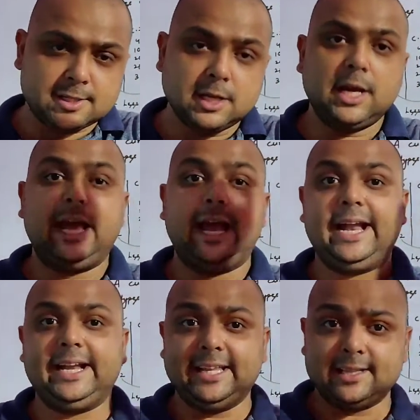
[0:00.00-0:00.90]
and in
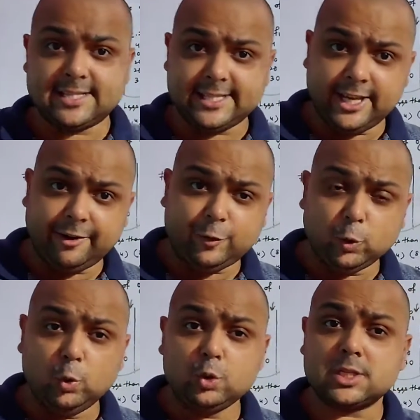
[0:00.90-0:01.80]
CF2
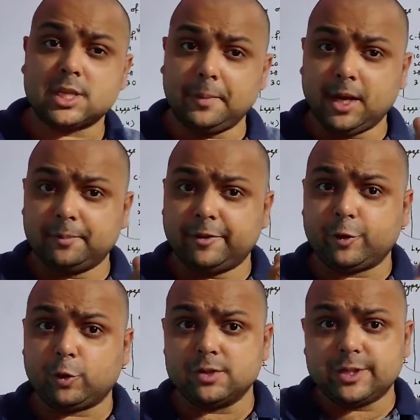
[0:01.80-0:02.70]
summing up the frequency
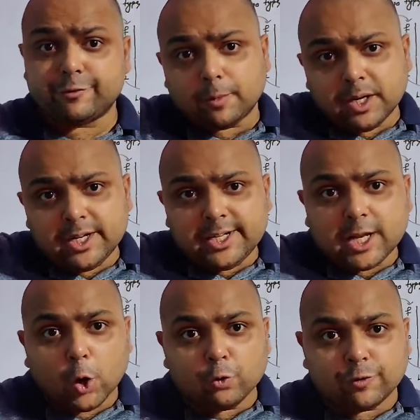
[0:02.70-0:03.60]
from the
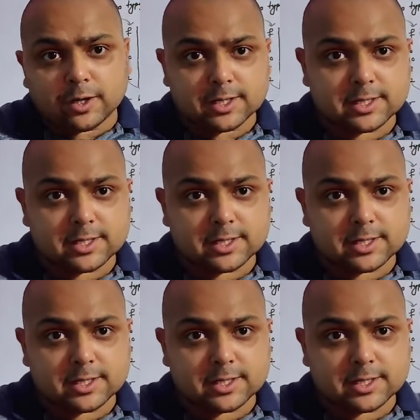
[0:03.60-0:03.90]
downwards.